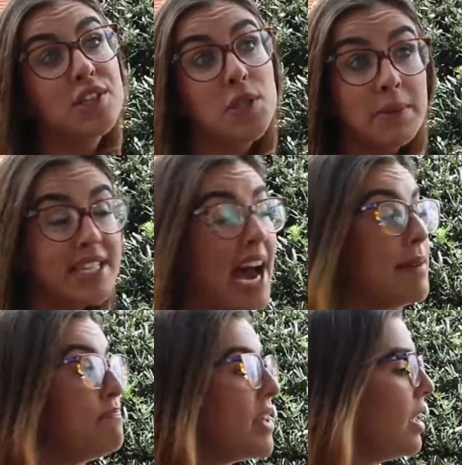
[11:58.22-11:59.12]
in the
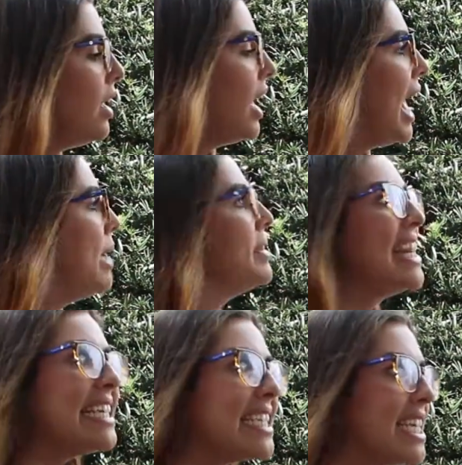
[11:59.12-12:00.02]
summertime
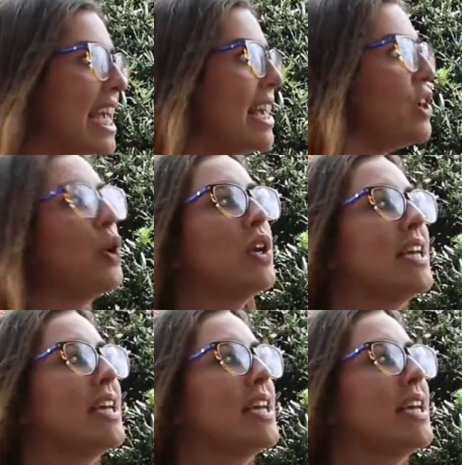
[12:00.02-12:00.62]
um, this tea, you're